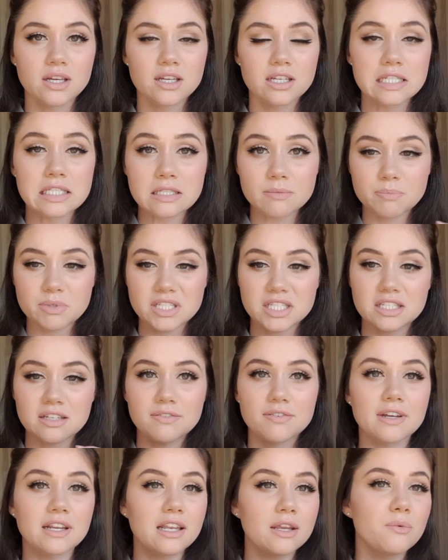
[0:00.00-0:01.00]

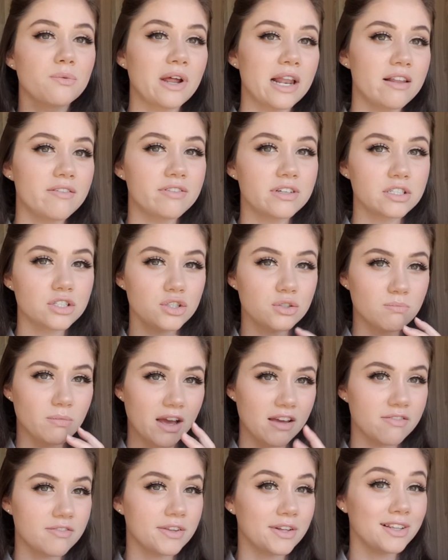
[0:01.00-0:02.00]
specifically relevant to my
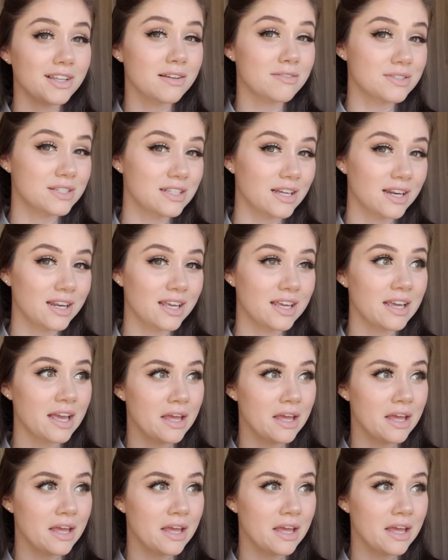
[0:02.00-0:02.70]
field of study